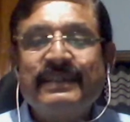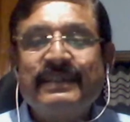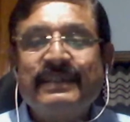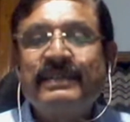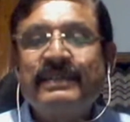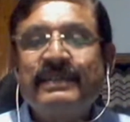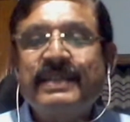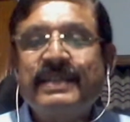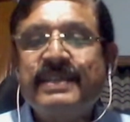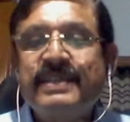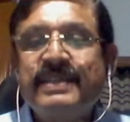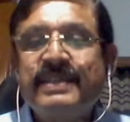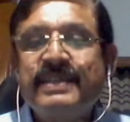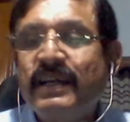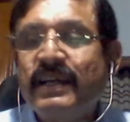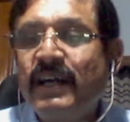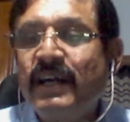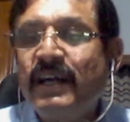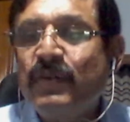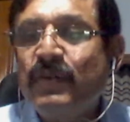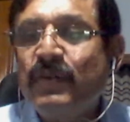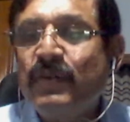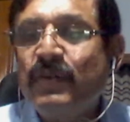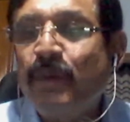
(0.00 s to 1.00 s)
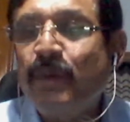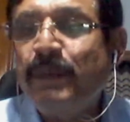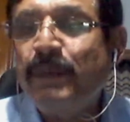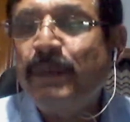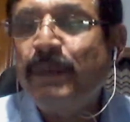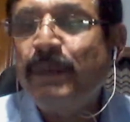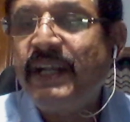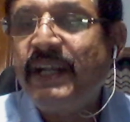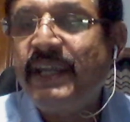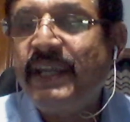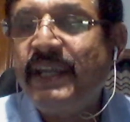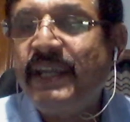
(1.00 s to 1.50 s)
Yes, I can't
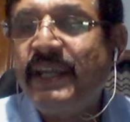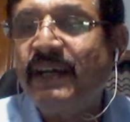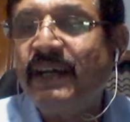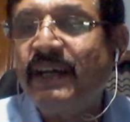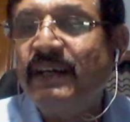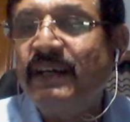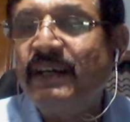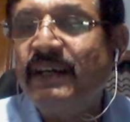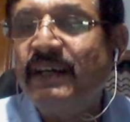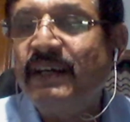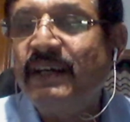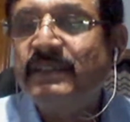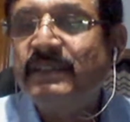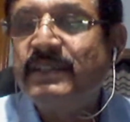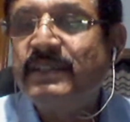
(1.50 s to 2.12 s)
open it here, the